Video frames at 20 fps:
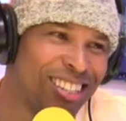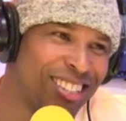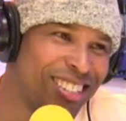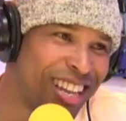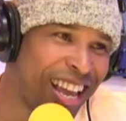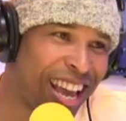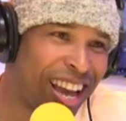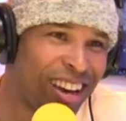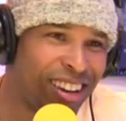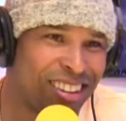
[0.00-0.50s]

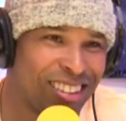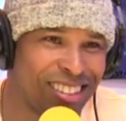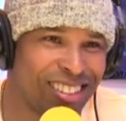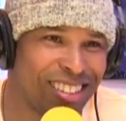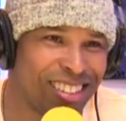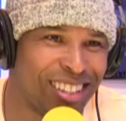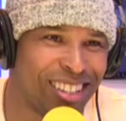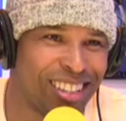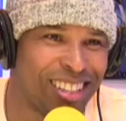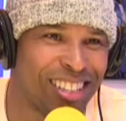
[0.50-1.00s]
down
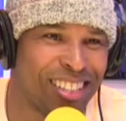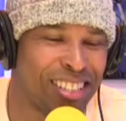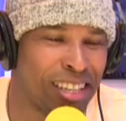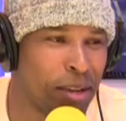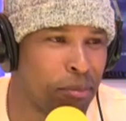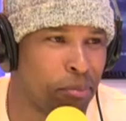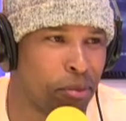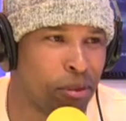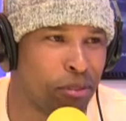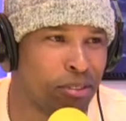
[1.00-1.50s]
to the
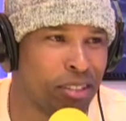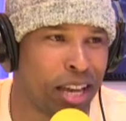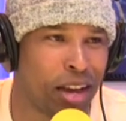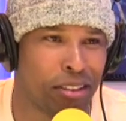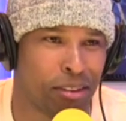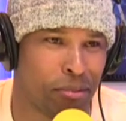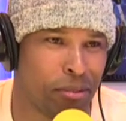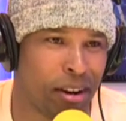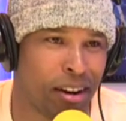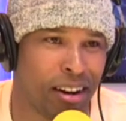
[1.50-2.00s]
tip of
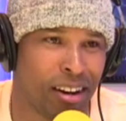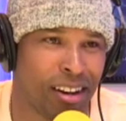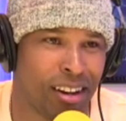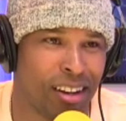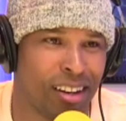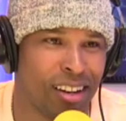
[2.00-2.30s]
South America.